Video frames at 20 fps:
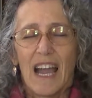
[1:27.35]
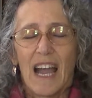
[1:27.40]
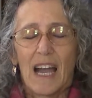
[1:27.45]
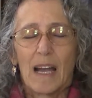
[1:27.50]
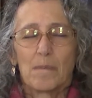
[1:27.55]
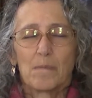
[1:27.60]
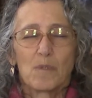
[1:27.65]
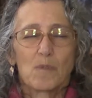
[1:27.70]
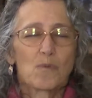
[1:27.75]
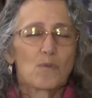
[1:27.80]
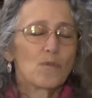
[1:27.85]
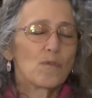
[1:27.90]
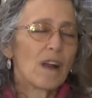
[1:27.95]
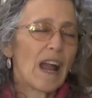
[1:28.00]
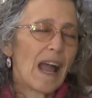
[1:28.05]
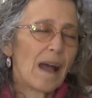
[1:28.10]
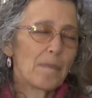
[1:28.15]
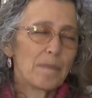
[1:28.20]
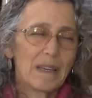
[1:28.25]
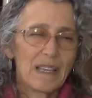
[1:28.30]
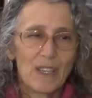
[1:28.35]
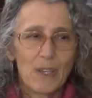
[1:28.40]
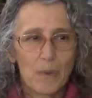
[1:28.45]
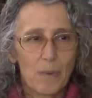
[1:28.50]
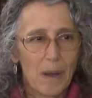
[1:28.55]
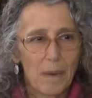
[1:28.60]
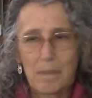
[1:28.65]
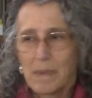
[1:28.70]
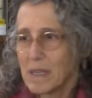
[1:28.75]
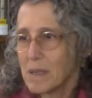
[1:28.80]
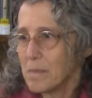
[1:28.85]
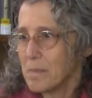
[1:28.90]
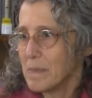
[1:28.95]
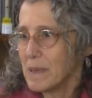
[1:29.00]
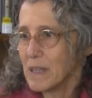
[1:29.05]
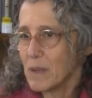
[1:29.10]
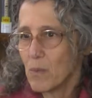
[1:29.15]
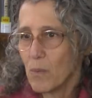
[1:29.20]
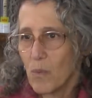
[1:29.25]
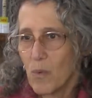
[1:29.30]
I'm wrapping you up in a
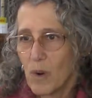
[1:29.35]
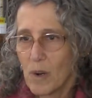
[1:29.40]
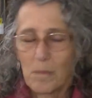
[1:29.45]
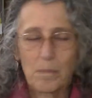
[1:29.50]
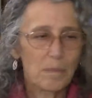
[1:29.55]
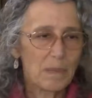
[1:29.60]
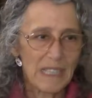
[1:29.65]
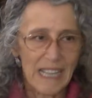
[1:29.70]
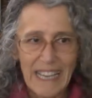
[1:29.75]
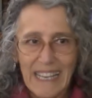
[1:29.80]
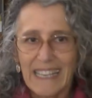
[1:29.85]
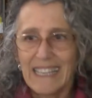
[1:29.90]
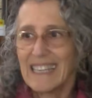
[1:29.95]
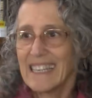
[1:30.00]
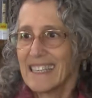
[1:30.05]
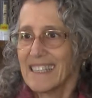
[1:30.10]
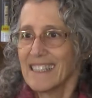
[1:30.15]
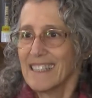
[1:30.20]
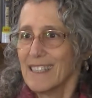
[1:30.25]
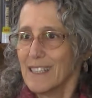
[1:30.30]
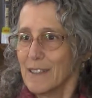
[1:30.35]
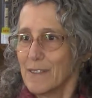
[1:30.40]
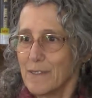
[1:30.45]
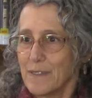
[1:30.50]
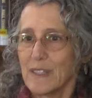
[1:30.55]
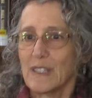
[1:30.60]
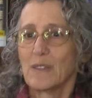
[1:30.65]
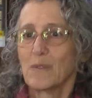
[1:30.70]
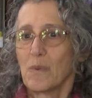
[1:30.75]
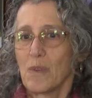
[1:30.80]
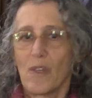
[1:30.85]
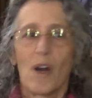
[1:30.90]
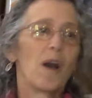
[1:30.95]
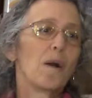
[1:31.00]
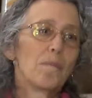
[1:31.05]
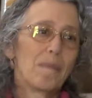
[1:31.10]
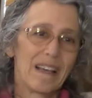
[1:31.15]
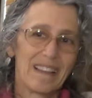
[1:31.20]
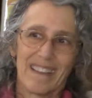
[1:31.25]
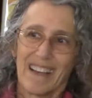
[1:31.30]
big warm blanket filled with
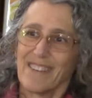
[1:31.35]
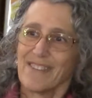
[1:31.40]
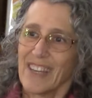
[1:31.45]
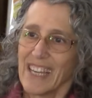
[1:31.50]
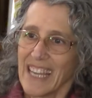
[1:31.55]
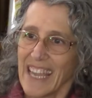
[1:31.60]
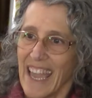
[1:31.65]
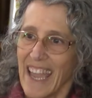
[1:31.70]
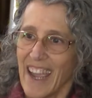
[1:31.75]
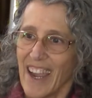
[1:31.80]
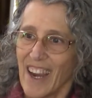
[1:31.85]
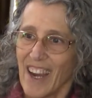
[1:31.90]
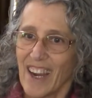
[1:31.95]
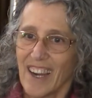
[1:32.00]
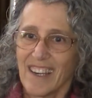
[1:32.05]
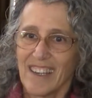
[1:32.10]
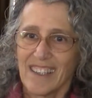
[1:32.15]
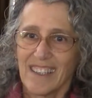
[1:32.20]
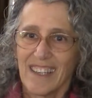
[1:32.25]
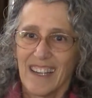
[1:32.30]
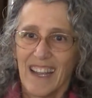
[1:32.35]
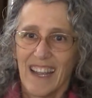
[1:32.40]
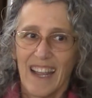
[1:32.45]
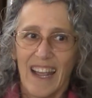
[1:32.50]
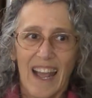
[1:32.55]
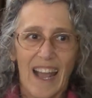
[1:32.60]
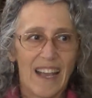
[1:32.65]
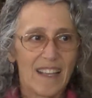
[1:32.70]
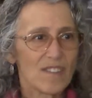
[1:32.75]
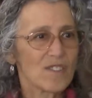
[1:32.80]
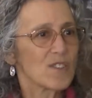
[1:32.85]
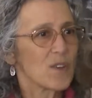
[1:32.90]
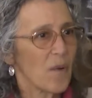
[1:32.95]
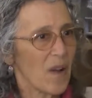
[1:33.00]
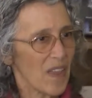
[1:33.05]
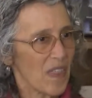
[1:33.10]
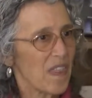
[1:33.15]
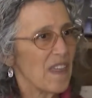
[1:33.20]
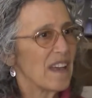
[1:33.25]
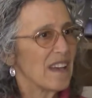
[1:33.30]
all my love and care. And so
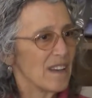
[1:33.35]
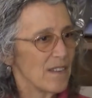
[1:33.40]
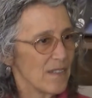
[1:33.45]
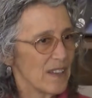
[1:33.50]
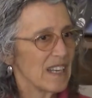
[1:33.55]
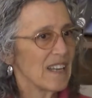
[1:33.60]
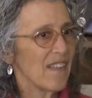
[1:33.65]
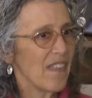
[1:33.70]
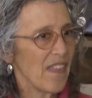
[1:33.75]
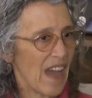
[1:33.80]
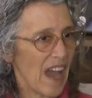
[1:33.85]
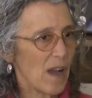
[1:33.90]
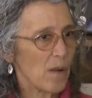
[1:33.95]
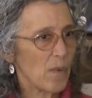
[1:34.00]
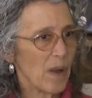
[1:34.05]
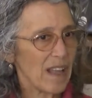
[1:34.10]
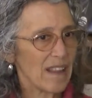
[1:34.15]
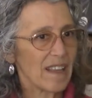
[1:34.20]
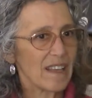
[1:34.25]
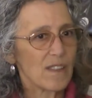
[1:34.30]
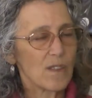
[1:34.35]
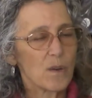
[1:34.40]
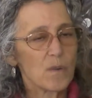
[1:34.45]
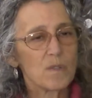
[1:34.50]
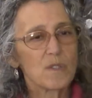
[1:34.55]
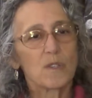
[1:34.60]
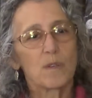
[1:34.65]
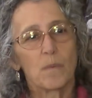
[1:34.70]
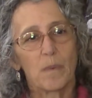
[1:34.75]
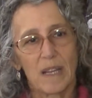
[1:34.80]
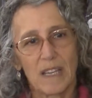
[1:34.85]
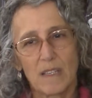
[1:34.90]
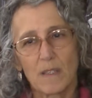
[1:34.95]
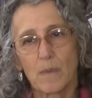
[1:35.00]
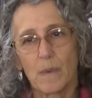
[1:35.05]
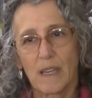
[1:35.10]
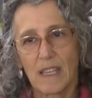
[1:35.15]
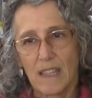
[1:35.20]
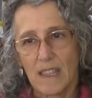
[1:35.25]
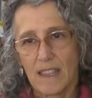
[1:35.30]
I think of it in that way, like those are the ways
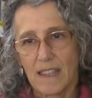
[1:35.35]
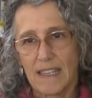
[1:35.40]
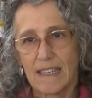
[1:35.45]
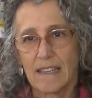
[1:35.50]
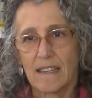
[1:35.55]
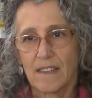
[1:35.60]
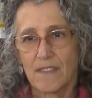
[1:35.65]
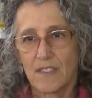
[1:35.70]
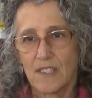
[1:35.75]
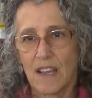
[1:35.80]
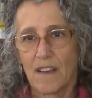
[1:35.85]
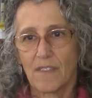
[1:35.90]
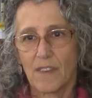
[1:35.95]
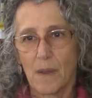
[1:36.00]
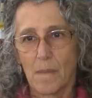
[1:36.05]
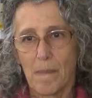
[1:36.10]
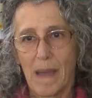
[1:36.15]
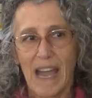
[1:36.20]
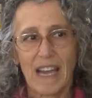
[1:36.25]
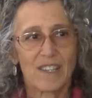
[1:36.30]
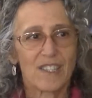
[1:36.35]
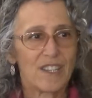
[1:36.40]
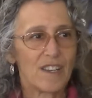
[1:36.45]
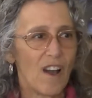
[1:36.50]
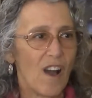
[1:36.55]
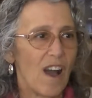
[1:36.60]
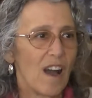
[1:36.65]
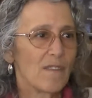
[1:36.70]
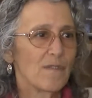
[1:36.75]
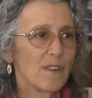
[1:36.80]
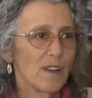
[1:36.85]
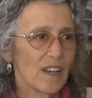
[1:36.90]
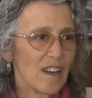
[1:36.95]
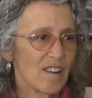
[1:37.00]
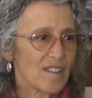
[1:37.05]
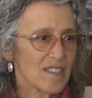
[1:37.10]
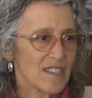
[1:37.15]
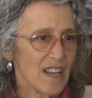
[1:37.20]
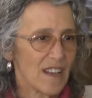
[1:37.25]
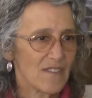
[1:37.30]
we can think of self-compassion, offering
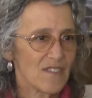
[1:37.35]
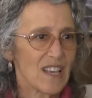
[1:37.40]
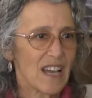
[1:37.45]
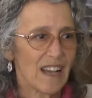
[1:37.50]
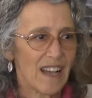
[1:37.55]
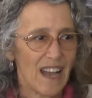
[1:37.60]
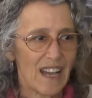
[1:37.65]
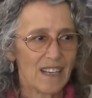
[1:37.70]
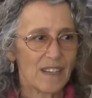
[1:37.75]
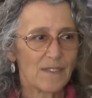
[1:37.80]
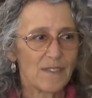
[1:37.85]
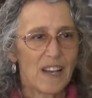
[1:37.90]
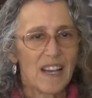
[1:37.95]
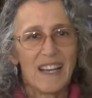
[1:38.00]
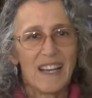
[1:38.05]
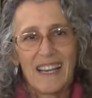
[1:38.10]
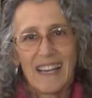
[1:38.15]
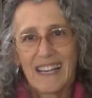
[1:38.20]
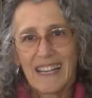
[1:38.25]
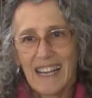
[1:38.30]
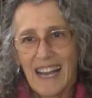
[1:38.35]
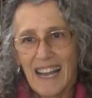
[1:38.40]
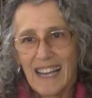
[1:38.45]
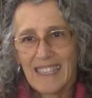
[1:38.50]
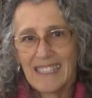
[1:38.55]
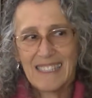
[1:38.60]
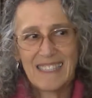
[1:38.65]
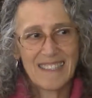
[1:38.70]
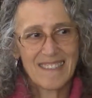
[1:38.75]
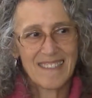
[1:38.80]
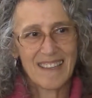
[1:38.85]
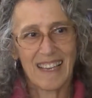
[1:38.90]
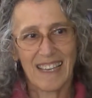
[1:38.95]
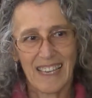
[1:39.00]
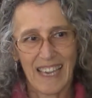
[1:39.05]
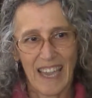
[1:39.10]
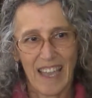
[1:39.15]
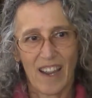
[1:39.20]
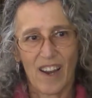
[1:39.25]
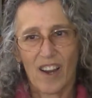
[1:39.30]
ourselves that kind of kindness and
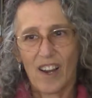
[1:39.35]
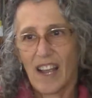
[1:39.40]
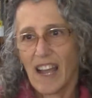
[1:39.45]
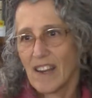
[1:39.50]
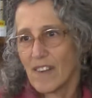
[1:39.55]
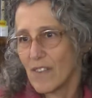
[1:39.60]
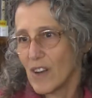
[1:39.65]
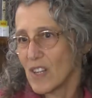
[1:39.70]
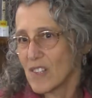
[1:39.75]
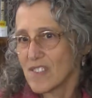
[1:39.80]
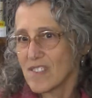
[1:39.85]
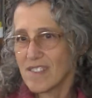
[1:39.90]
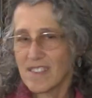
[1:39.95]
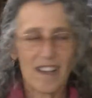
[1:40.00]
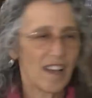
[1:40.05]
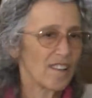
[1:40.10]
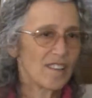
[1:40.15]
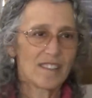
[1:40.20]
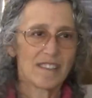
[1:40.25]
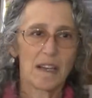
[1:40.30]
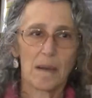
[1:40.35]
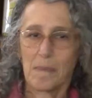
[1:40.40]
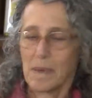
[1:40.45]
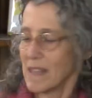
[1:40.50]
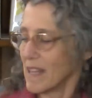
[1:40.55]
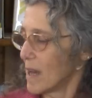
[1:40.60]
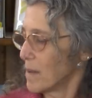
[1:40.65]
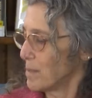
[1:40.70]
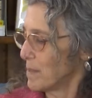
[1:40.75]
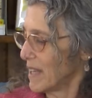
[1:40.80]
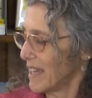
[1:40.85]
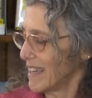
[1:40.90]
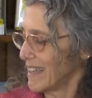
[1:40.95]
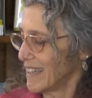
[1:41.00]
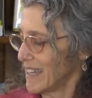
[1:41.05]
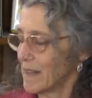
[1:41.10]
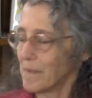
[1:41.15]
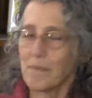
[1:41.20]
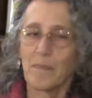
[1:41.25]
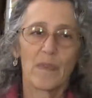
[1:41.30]
care, kind of all snuggled up in that
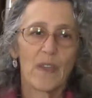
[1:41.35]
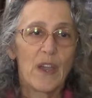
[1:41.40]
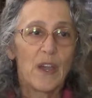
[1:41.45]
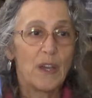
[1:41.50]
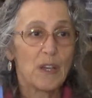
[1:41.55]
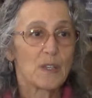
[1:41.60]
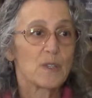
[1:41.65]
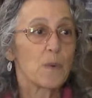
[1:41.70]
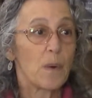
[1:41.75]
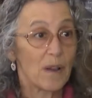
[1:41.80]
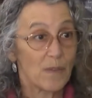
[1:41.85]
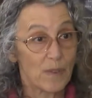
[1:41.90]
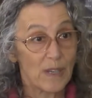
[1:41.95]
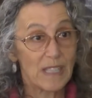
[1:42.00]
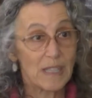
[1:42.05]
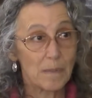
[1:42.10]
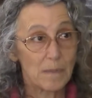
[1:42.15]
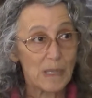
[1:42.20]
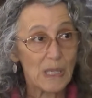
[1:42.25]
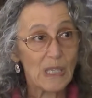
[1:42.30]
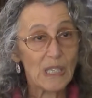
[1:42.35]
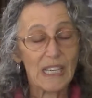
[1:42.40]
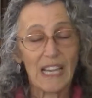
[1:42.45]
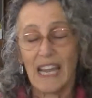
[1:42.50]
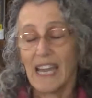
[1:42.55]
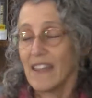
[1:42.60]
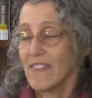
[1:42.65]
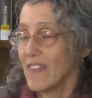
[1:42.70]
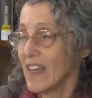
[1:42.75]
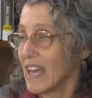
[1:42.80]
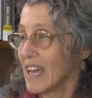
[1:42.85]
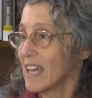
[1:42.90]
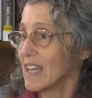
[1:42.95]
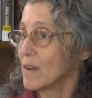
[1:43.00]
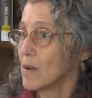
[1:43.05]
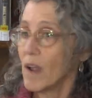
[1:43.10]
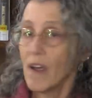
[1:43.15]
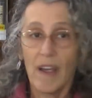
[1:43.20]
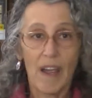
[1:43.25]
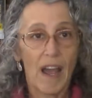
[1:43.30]
blanket. So I'll read the book, and
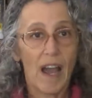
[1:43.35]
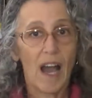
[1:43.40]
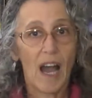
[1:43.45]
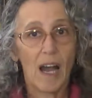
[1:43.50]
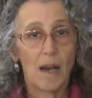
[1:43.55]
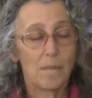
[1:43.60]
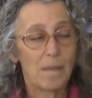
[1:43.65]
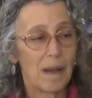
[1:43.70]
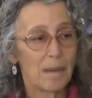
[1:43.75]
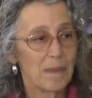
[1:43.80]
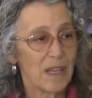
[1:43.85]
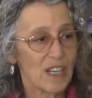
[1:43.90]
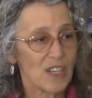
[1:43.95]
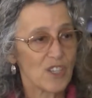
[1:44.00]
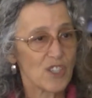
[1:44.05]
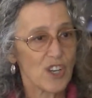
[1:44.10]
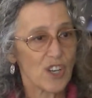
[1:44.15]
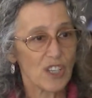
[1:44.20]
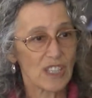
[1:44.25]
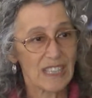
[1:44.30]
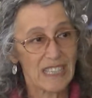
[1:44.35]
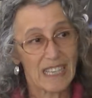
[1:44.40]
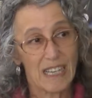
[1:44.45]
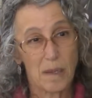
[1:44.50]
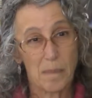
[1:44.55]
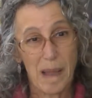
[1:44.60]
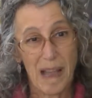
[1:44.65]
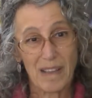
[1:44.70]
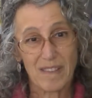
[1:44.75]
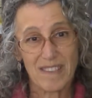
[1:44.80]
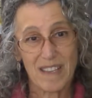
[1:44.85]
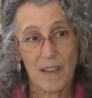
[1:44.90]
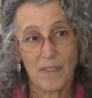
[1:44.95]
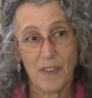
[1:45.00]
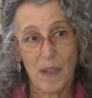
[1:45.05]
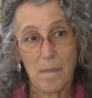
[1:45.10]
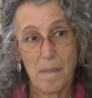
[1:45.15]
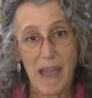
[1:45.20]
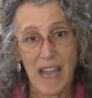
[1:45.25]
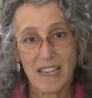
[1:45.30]
then I'm going to share a little about
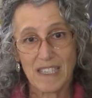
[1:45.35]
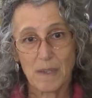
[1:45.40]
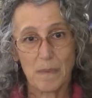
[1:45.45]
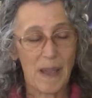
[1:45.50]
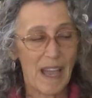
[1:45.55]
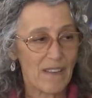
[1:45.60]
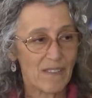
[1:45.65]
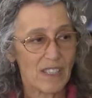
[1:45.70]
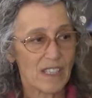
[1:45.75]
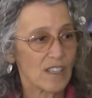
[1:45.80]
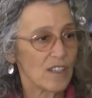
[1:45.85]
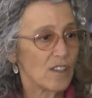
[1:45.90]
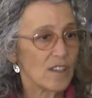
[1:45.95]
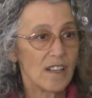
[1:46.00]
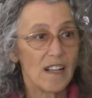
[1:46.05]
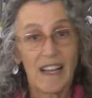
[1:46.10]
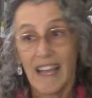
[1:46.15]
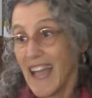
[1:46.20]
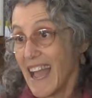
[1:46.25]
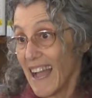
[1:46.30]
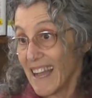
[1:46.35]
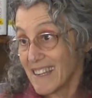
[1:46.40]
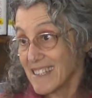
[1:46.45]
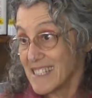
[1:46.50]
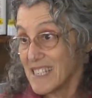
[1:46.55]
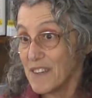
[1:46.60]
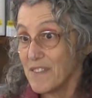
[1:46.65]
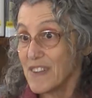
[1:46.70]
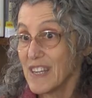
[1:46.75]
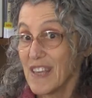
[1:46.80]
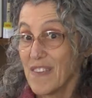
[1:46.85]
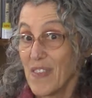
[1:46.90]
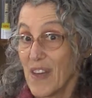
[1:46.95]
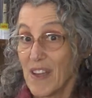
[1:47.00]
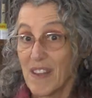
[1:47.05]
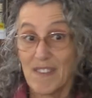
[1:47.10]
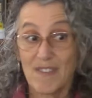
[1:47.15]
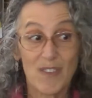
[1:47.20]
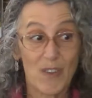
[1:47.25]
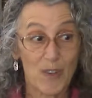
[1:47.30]
self-compassion. We have a little activity
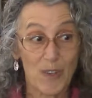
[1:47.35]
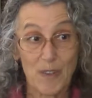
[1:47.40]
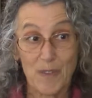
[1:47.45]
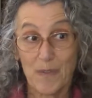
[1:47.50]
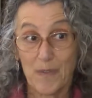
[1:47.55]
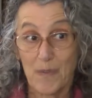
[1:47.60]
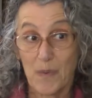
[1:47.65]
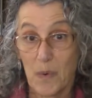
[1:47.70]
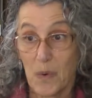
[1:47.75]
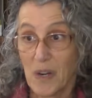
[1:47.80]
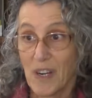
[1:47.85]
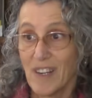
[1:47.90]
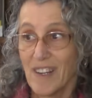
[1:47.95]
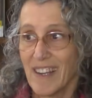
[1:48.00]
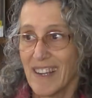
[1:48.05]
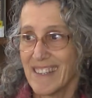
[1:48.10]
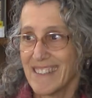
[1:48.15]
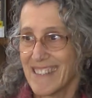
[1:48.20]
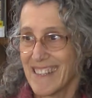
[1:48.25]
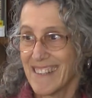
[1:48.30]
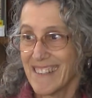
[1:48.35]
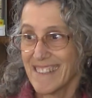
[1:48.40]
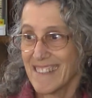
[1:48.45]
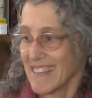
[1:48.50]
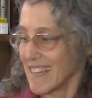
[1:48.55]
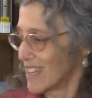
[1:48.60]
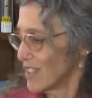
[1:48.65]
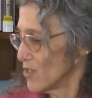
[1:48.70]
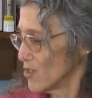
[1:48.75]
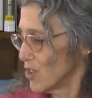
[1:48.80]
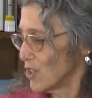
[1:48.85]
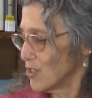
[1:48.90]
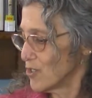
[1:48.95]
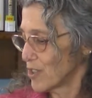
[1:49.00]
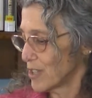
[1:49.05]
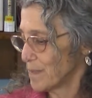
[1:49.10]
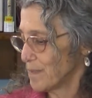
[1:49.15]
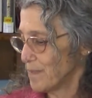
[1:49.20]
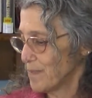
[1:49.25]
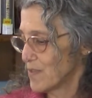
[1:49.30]
that's good for adults and
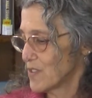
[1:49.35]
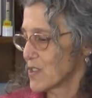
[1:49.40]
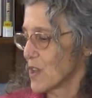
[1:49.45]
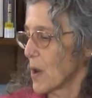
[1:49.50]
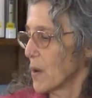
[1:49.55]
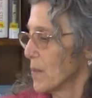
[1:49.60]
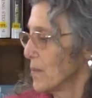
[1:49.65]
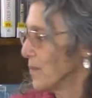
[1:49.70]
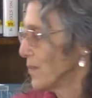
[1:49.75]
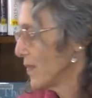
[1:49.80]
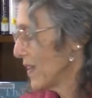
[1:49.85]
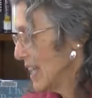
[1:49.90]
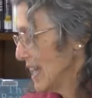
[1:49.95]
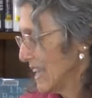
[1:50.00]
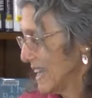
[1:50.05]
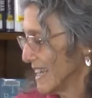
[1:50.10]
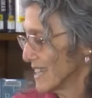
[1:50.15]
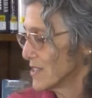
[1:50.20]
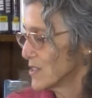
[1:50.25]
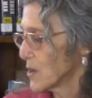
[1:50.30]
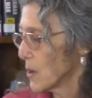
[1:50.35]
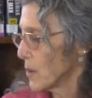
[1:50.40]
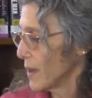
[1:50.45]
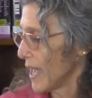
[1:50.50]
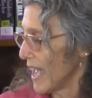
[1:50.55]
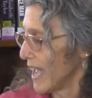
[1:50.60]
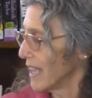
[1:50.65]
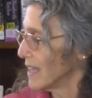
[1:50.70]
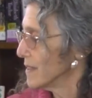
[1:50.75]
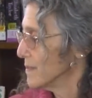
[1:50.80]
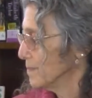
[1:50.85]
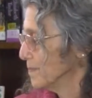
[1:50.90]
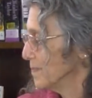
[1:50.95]
children. So it's okay,